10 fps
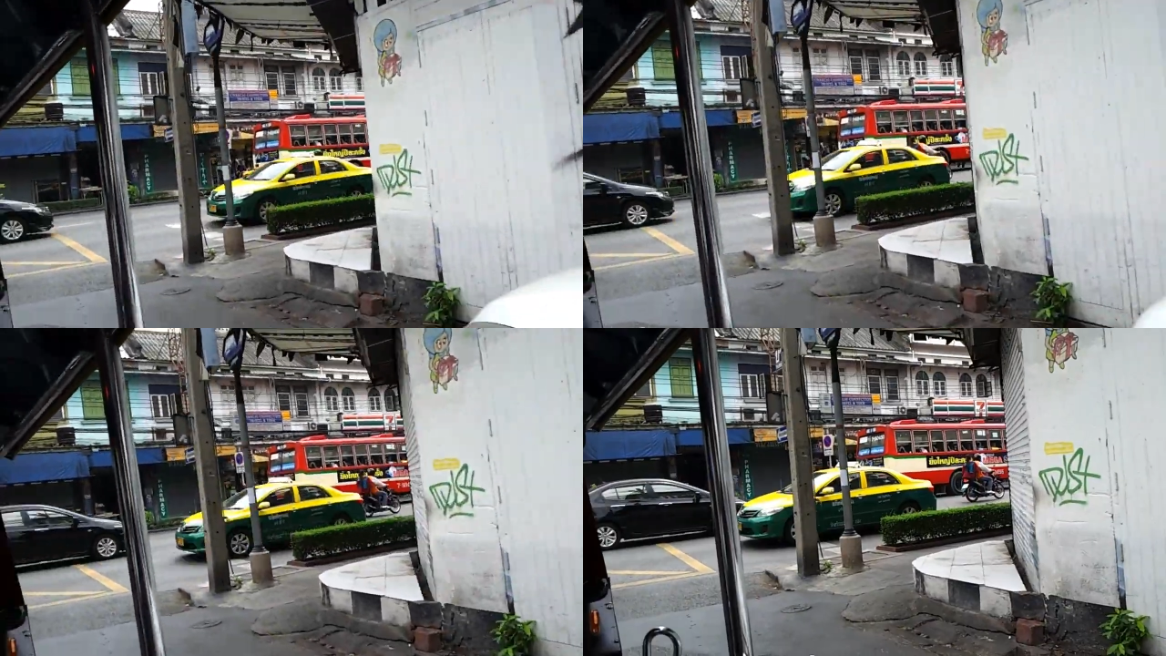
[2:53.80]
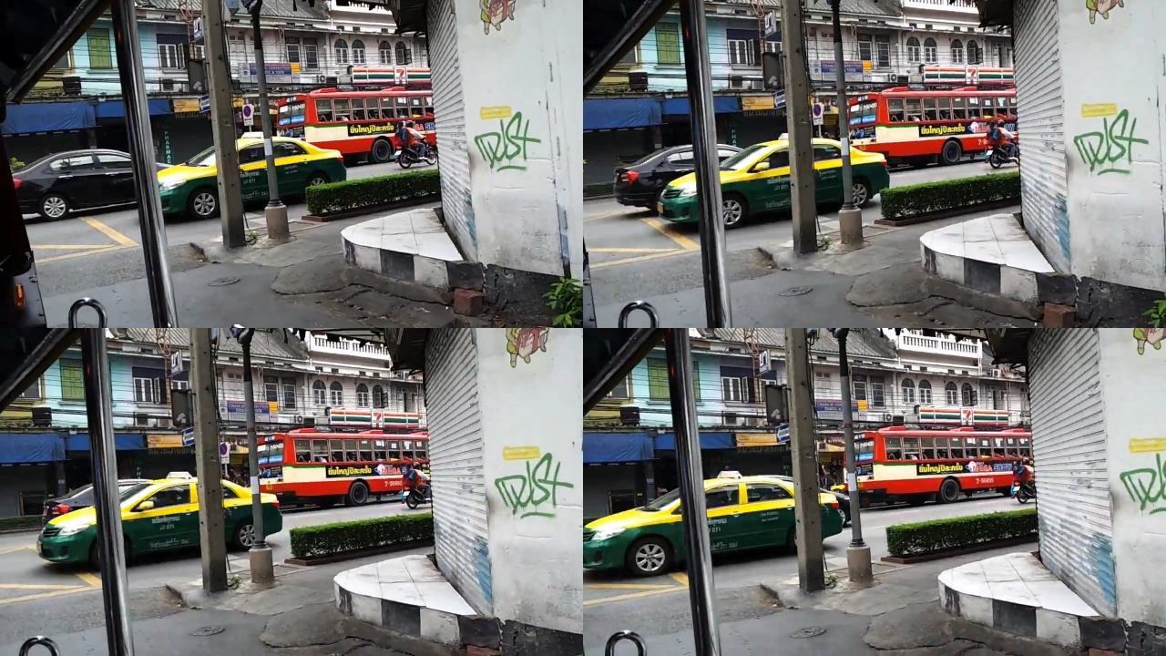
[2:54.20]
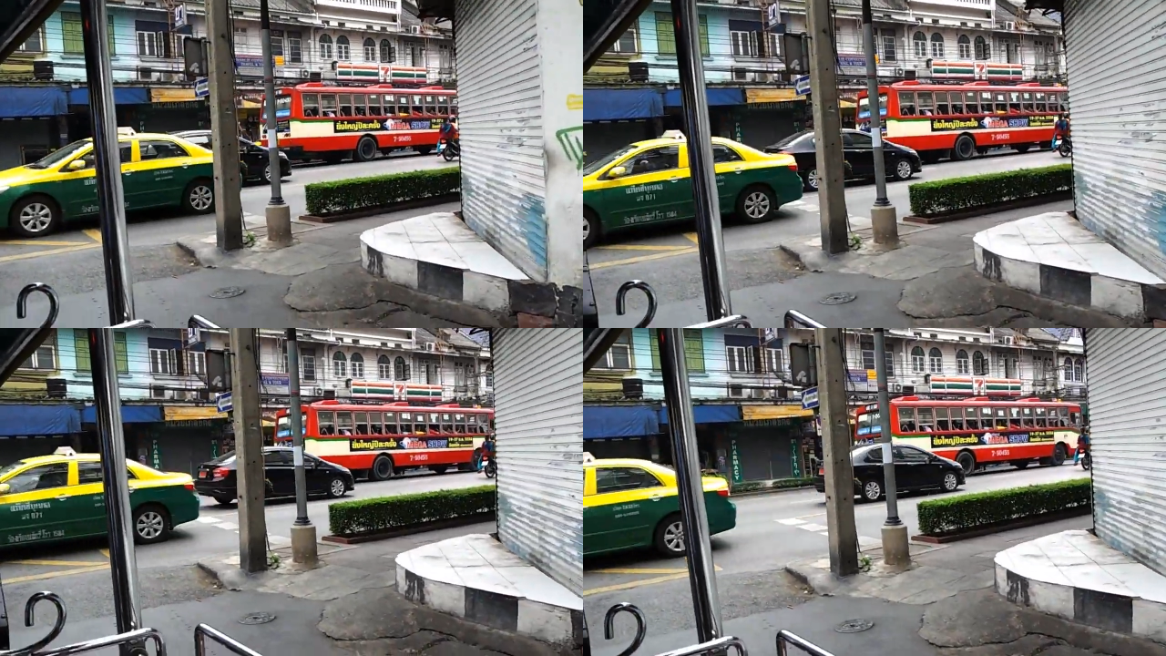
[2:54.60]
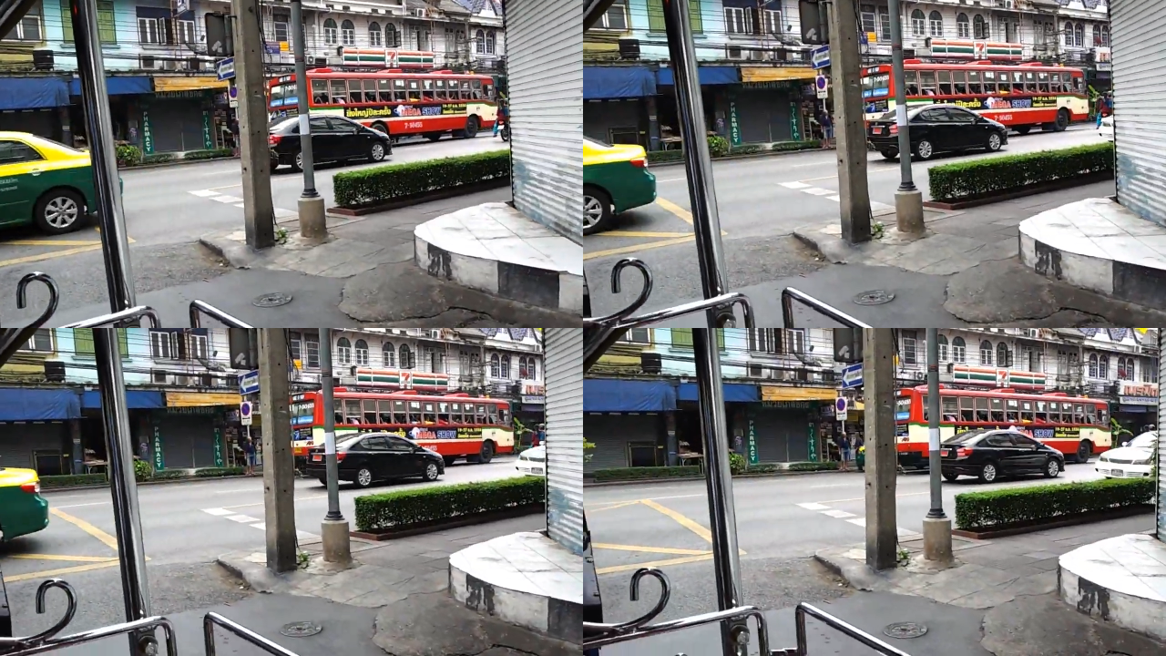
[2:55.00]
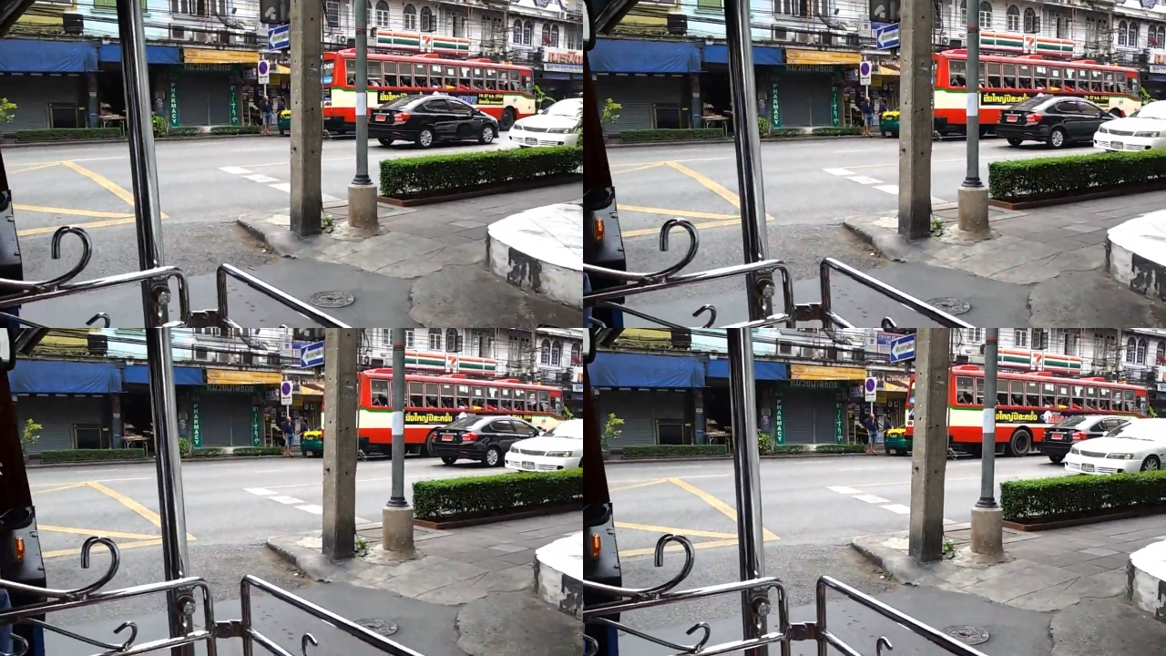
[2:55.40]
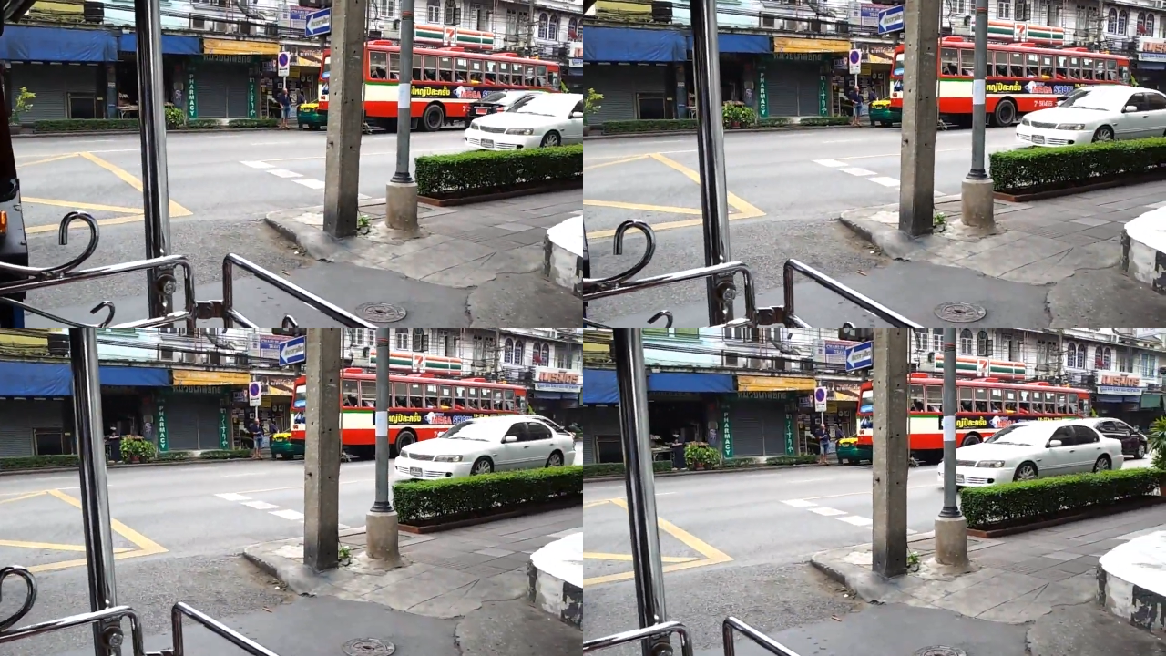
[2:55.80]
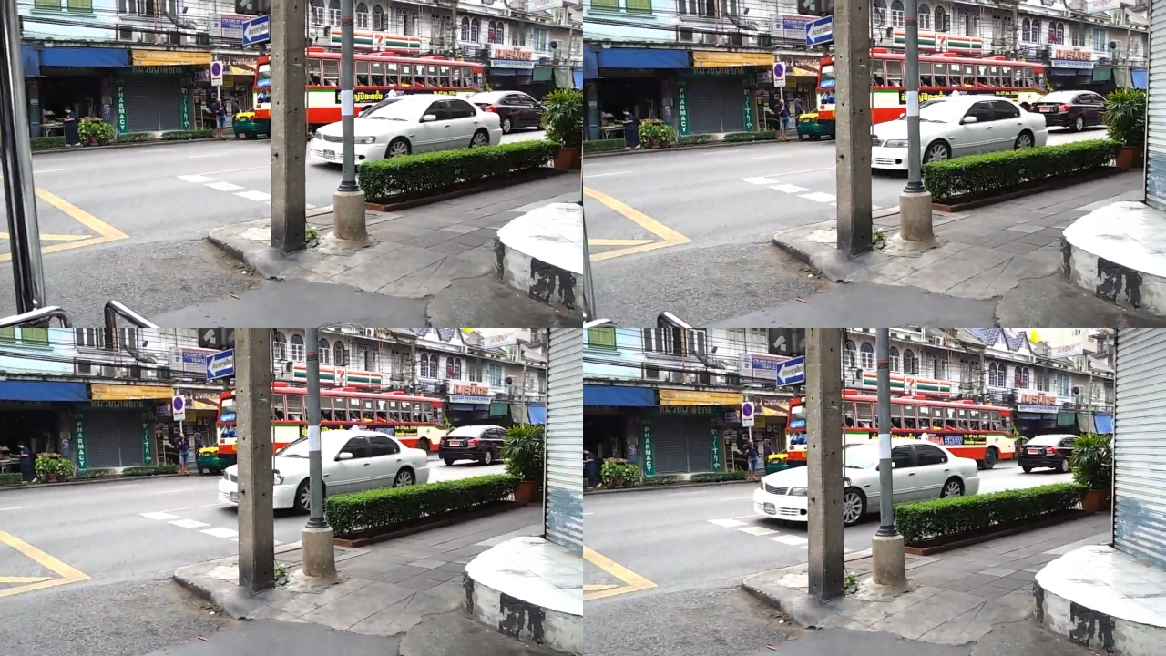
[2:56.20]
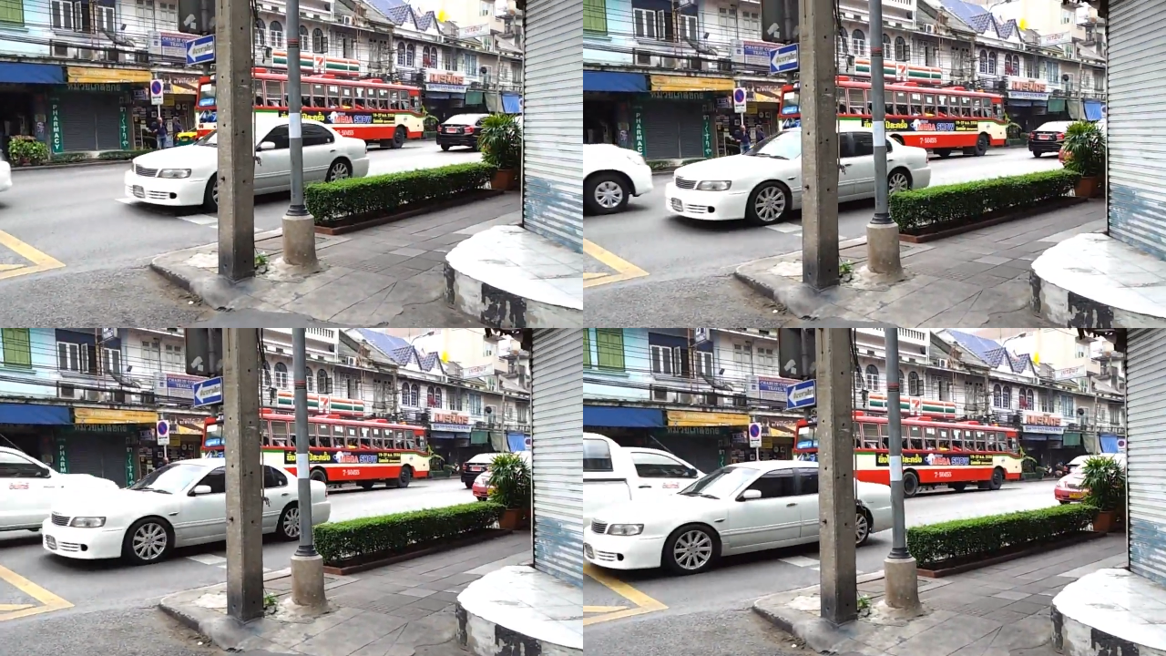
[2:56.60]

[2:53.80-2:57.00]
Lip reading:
[unreadable: no face in view]